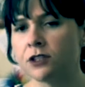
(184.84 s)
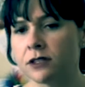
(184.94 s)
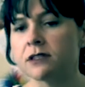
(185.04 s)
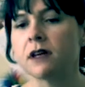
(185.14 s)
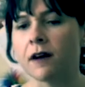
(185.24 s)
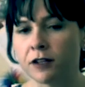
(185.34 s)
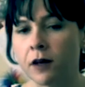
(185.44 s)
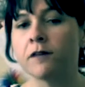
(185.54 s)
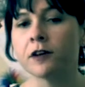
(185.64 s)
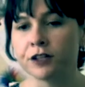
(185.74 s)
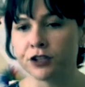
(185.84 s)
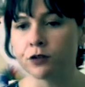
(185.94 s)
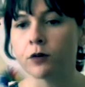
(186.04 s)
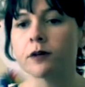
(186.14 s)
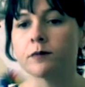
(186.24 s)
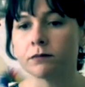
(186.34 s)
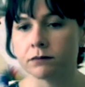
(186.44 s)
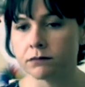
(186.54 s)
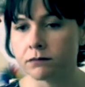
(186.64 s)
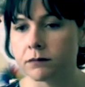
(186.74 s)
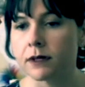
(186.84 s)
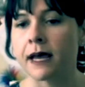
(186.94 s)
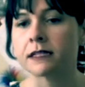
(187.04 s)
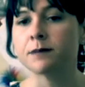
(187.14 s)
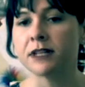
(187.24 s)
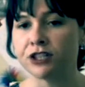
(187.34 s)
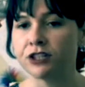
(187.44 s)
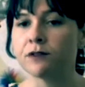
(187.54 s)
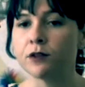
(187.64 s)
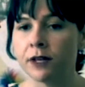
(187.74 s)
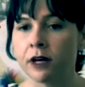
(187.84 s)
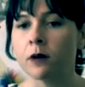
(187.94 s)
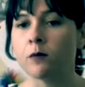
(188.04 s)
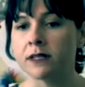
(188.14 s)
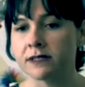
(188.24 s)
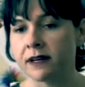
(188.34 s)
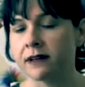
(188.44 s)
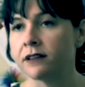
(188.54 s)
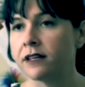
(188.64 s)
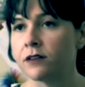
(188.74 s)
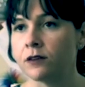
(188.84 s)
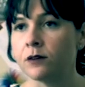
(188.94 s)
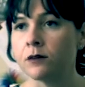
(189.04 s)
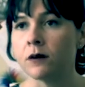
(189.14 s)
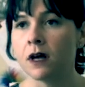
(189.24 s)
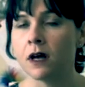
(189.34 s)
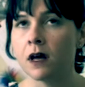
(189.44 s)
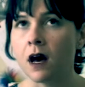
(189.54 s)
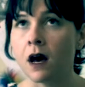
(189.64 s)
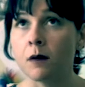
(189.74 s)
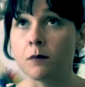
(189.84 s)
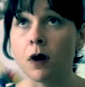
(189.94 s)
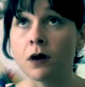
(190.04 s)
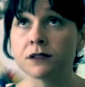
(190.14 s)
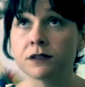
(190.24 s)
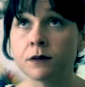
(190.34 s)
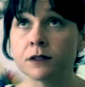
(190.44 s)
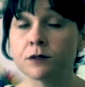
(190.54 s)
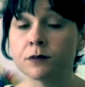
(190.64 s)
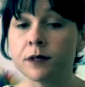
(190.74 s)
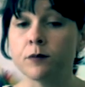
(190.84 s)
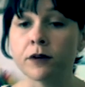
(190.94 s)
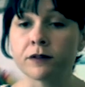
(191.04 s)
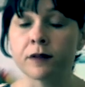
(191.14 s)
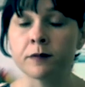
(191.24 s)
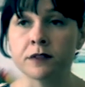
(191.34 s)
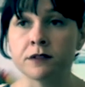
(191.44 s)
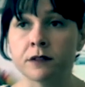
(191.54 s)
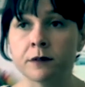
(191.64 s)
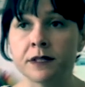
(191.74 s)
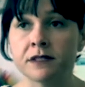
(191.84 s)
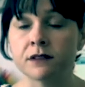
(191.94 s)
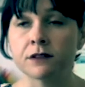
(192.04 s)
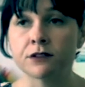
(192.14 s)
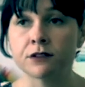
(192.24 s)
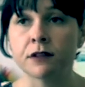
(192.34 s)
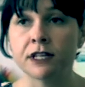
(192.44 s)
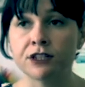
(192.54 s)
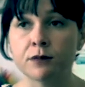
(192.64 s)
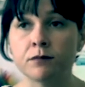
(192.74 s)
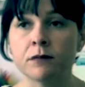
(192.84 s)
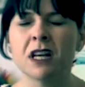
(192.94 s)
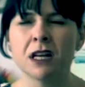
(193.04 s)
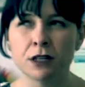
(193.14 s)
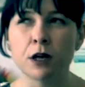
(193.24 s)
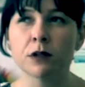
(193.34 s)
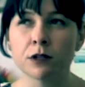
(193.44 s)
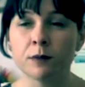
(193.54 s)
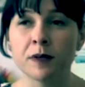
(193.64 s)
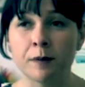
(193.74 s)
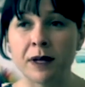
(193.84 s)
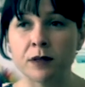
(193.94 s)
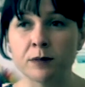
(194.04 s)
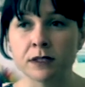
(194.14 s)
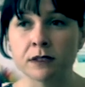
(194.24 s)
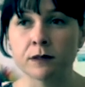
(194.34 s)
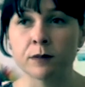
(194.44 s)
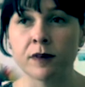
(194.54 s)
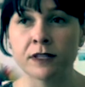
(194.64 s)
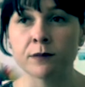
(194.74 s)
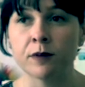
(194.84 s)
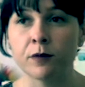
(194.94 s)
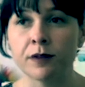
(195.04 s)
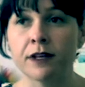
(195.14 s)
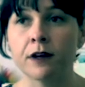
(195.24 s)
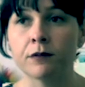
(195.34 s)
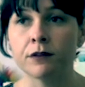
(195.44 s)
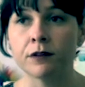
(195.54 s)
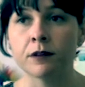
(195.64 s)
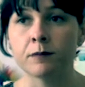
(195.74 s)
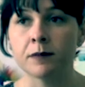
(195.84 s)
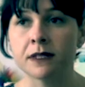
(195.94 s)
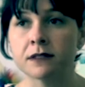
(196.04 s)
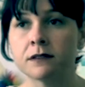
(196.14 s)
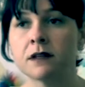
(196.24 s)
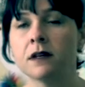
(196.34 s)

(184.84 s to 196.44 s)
Just a, a very short explanation of who they are, what style they do. Um, also, it's really important for them to do their research, so they should know a little bit about the music supervisor before they go to them, because